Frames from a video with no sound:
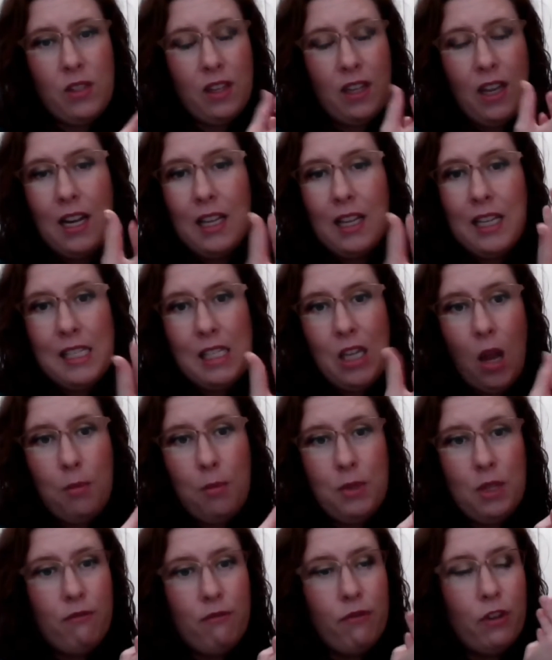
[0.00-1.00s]
I got a lease
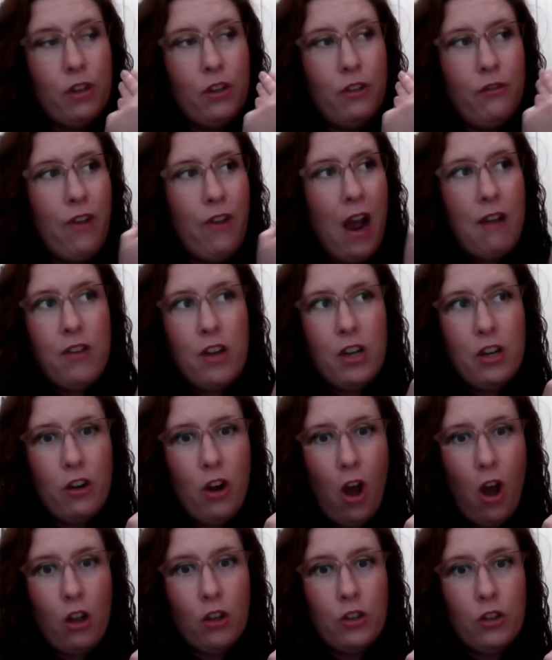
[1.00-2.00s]
option for five hundred
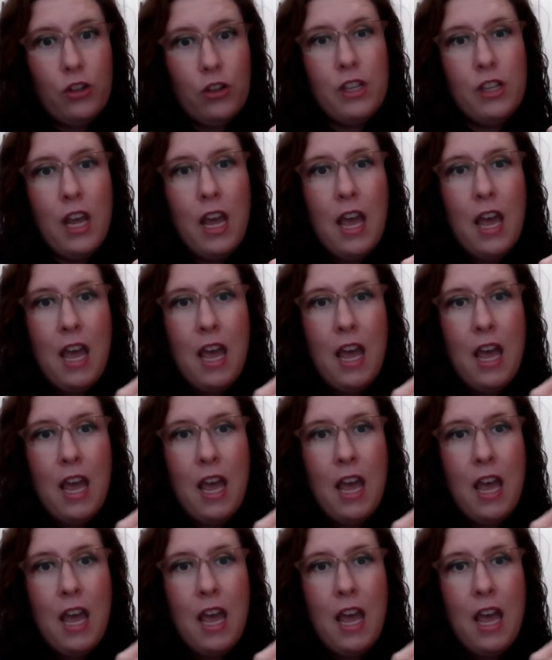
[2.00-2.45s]
dollars,